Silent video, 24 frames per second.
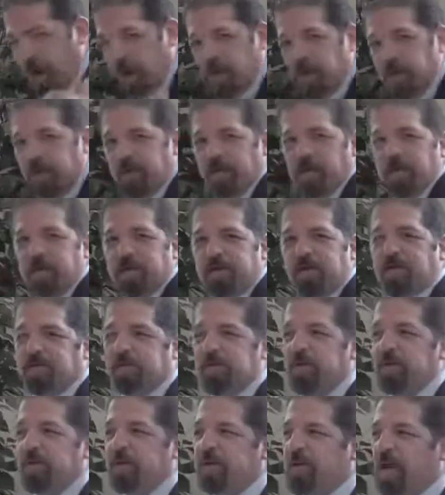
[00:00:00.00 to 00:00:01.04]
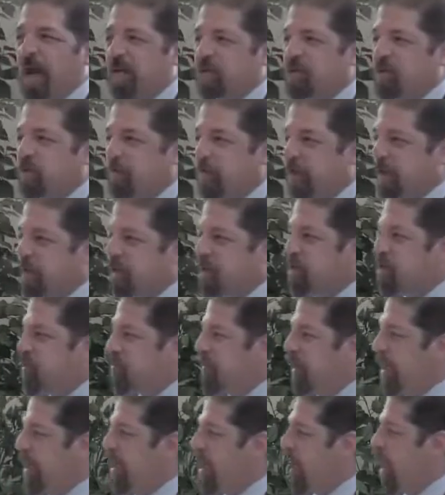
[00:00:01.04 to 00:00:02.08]
only does the New Testament
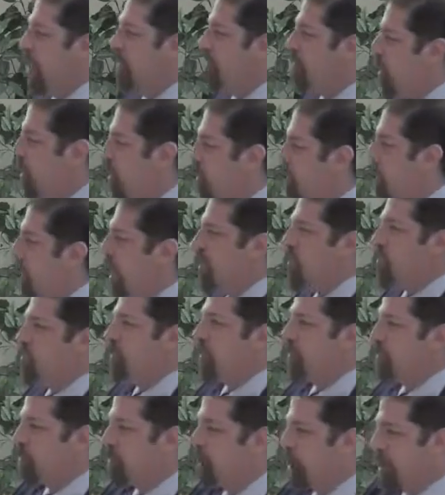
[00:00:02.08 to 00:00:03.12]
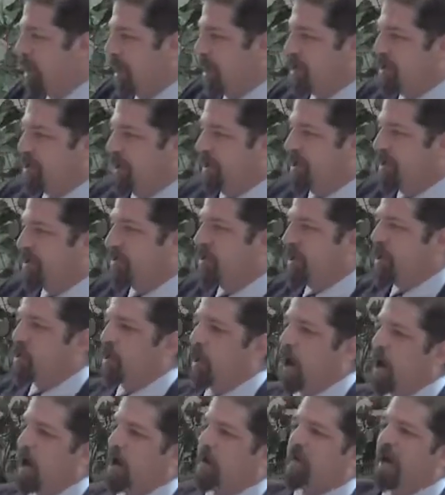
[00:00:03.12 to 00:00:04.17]
speak of Old Testament predictions that
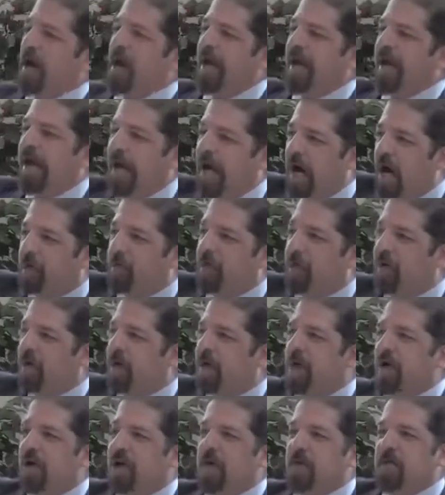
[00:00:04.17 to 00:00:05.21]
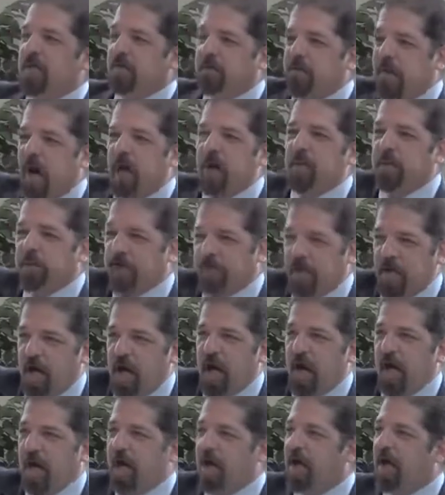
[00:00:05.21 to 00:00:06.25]
talk about a coming divine
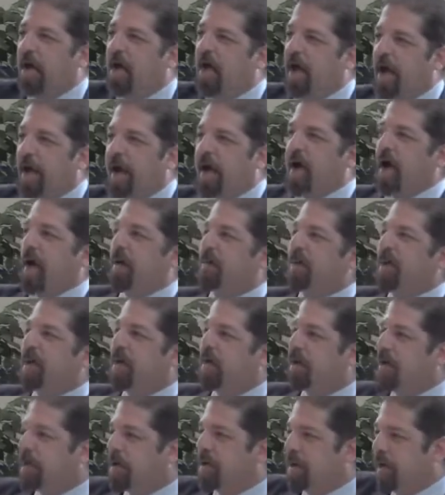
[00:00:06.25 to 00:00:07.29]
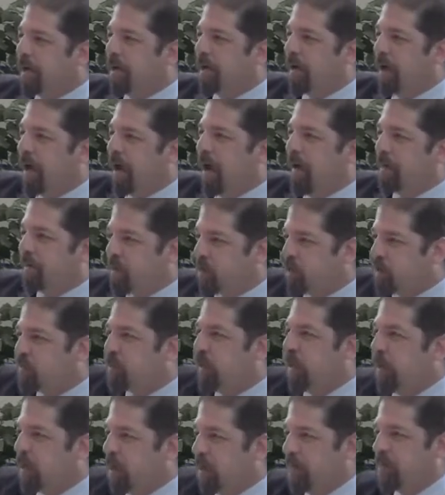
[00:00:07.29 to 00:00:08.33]
Messiah, a coming of the
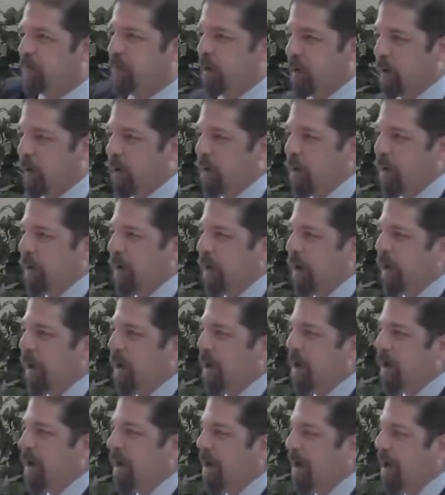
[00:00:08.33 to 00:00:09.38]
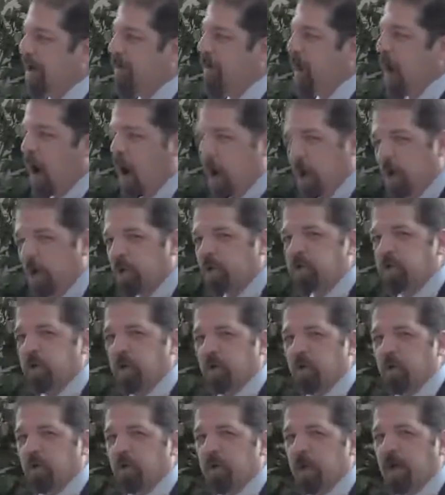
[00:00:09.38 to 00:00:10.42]
Spirit of the Lord, they
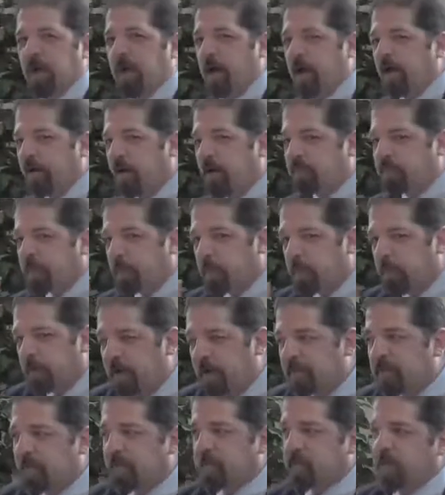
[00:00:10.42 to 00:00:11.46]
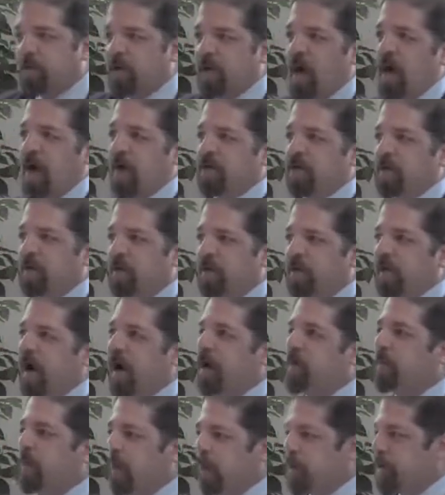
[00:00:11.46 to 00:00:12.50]
also, if the Messiah is a
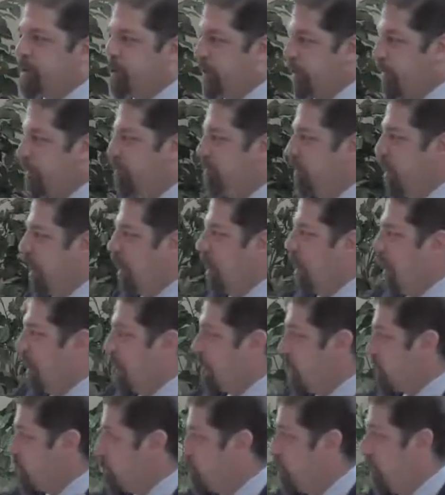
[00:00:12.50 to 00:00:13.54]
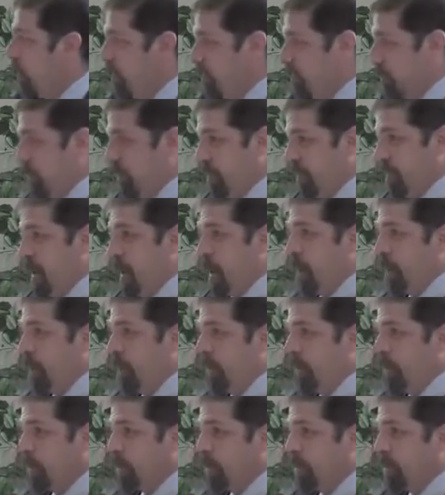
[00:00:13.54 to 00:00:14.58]
divine person, and the Spirit's a divine
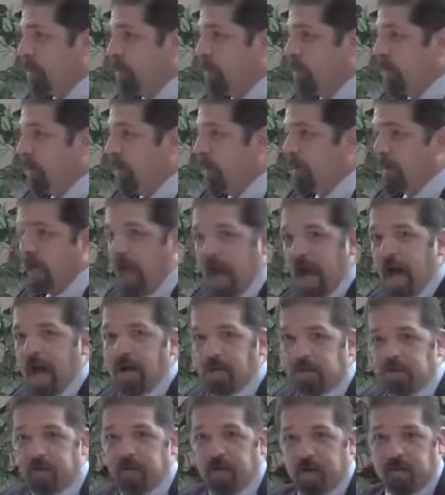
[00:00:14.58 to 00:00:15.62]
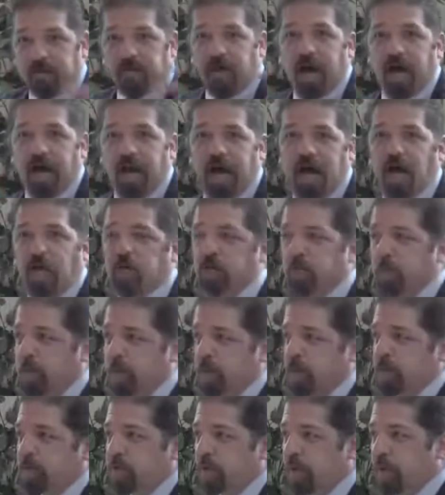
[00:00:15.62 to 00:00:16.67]
person, they have the divine
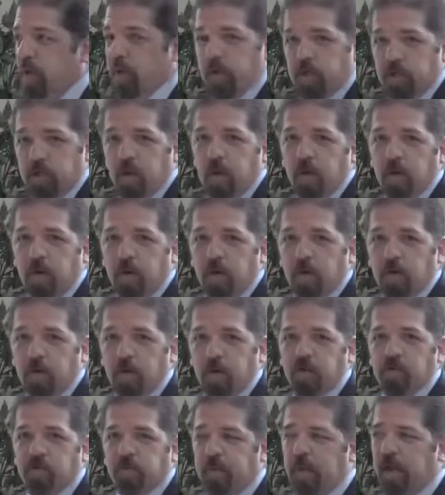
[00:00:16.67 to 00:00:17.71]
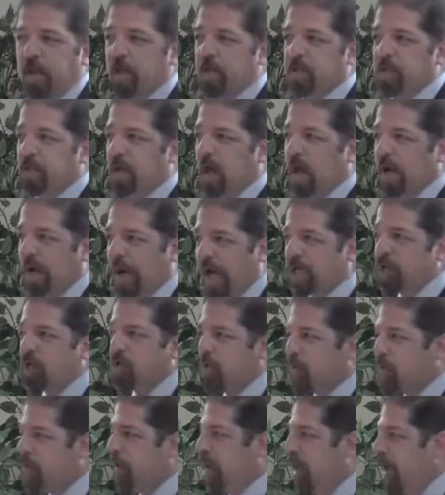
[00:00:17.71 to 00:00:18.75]
attributes, then they're eternal, which means, unless
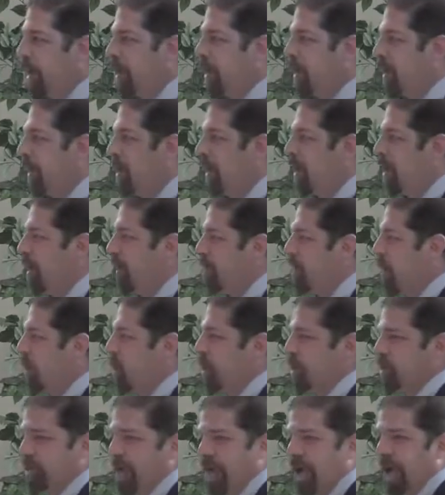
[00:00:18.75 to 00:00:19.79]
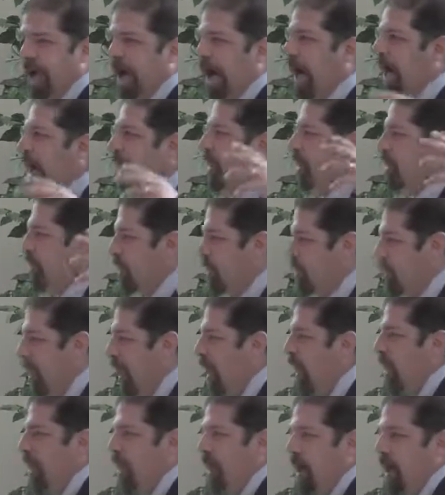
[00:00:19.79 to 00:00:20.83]
you think they were sitting idly
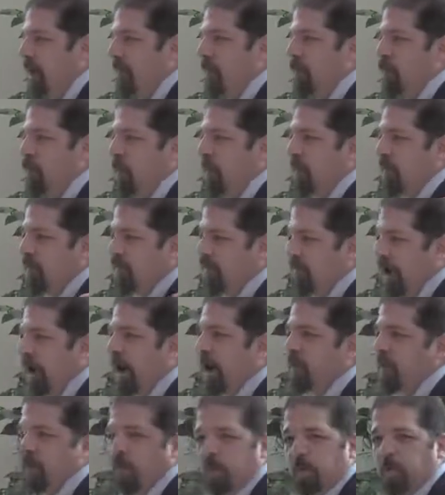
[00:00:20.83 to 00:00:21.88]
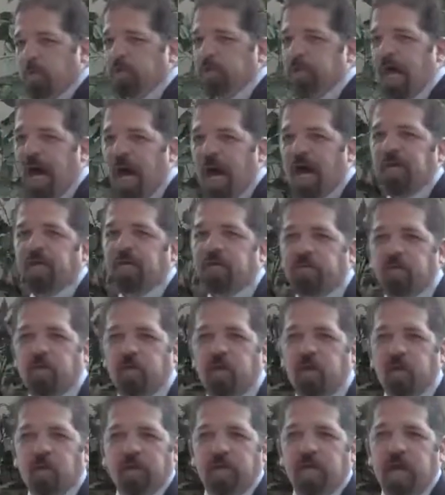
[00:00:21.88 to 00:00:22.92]
by in heaven while the Father was active in
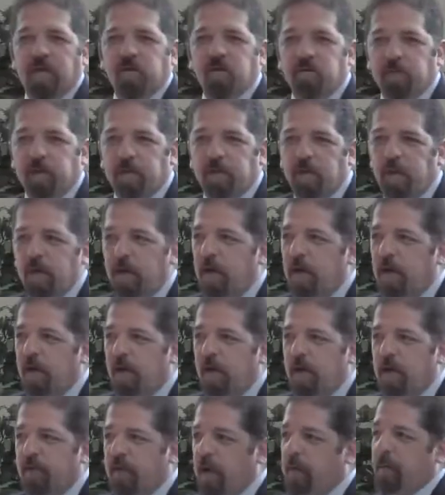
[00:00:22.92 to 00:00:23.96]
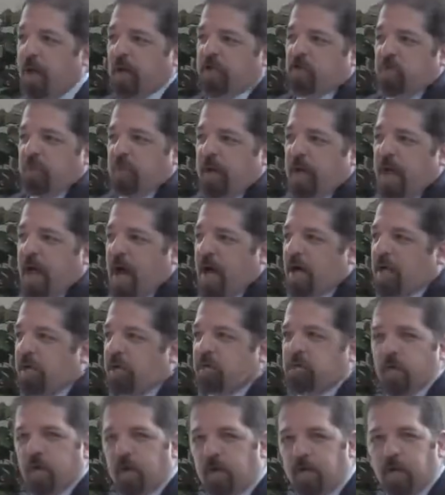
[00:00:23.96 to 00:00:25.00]
the Old Testament, they must have been active
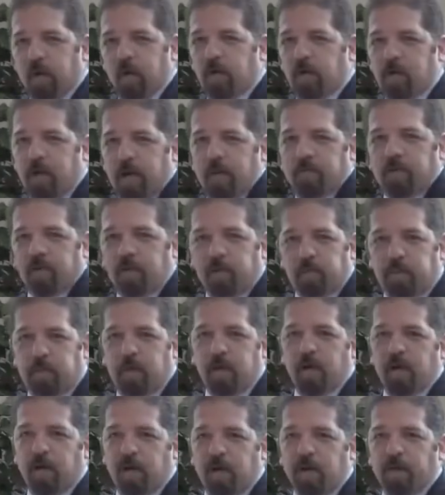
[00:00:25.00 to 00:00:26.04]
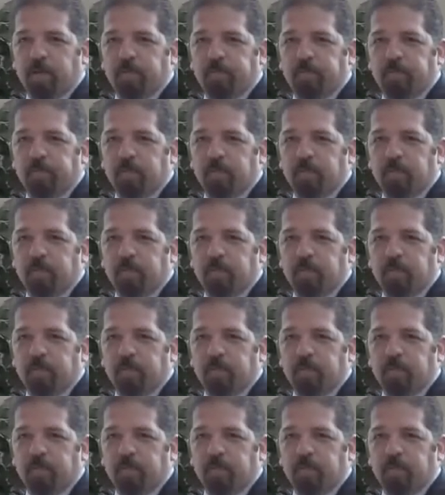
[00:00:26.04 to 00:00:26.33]
during the Old Covenant period,